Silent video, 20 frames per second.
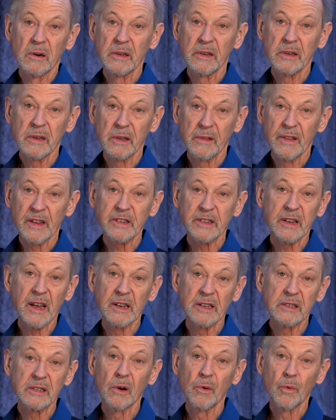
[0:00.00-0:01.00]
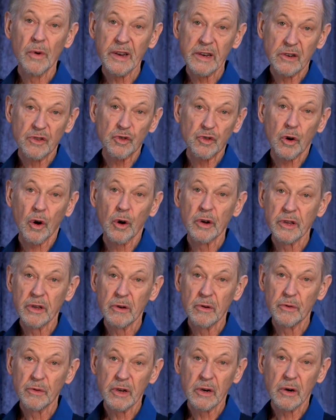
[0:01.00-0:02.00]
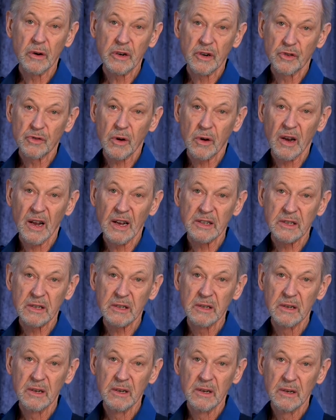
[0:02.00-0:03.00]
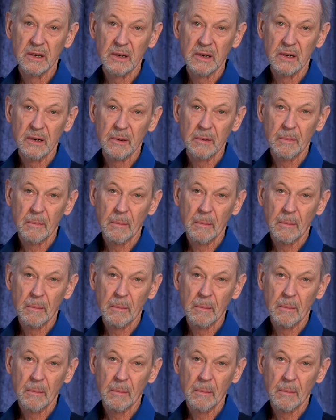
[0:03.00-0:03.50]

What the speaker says: No. This says, we control you, you don't control us.